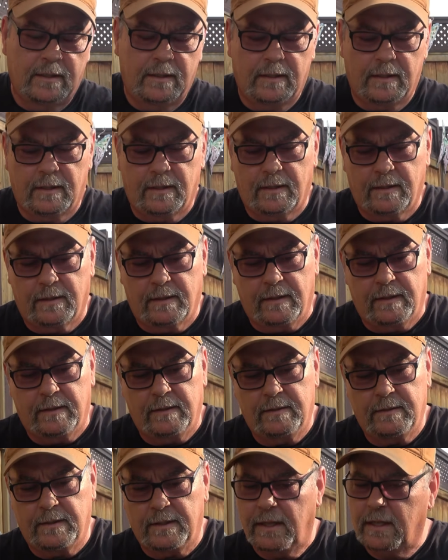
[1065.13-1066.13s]

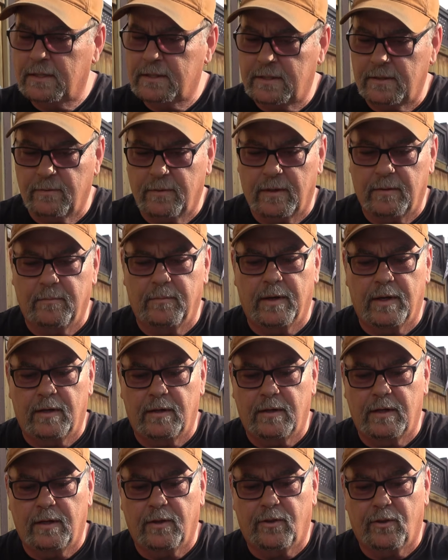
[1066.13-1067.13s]
It actually went better
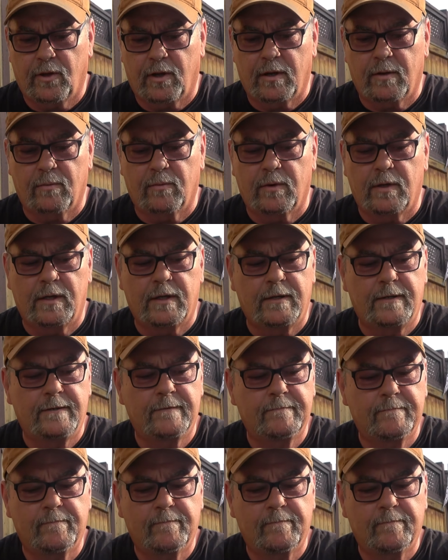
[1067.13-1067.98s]
than I thought it would.